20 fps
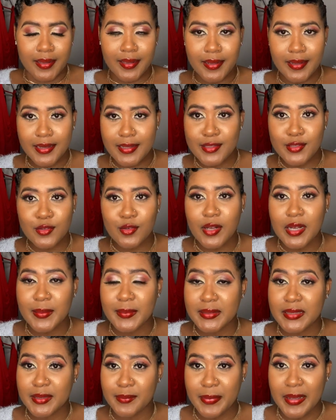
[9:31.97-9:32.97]
Let's talk
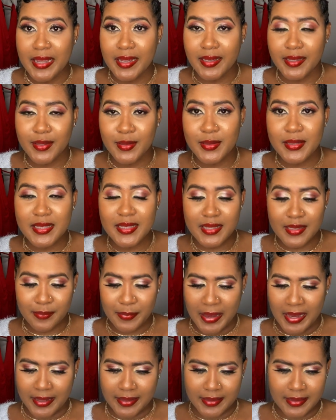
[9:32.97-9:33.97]
about the back. You see the
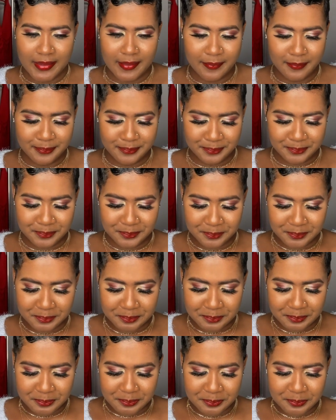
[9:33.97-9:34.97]
back, me?
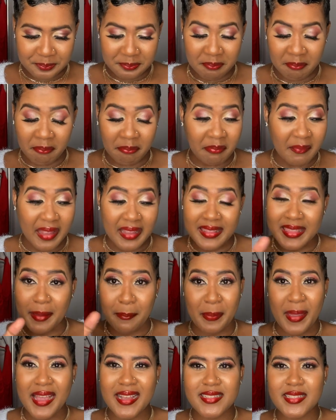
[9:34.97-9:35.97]
The
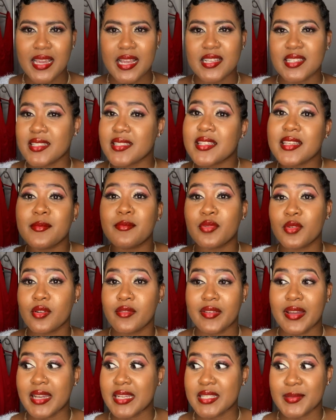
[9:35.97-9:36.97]
back I just
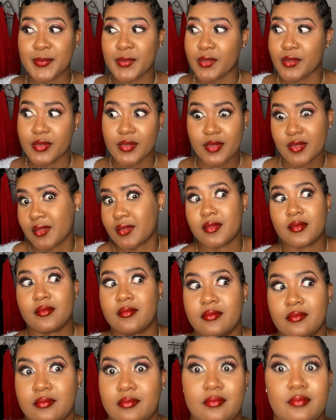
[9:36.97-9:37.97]
improvised because
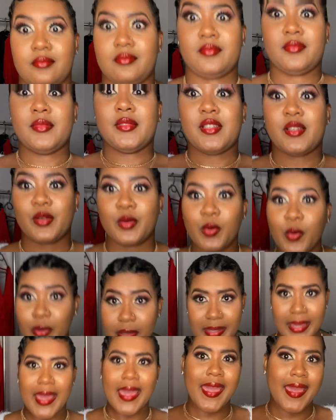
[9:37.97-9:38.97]
who
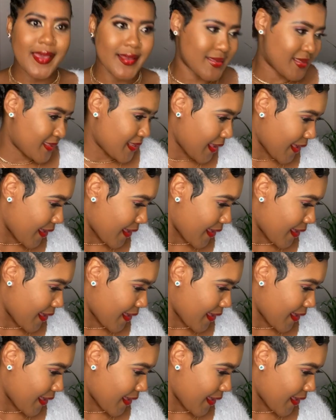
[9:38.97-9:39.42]
cares?